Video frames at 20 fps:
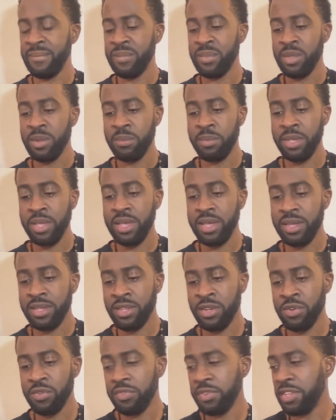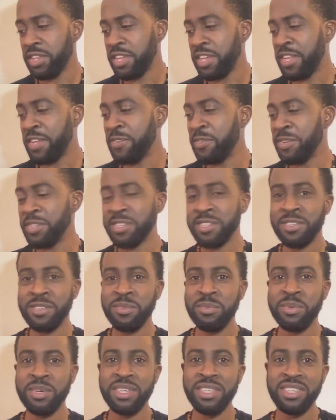But yeah, hopefully that wasn't too
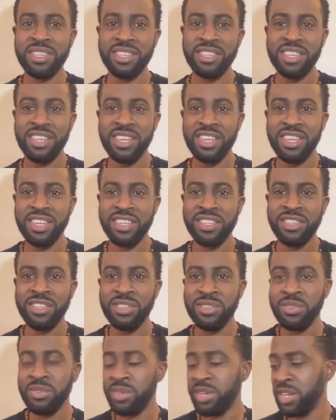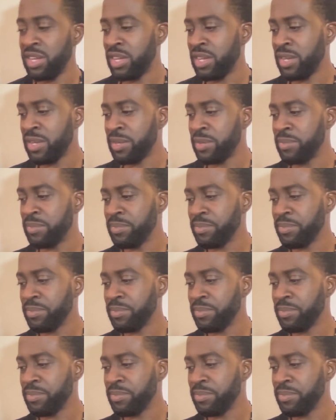much to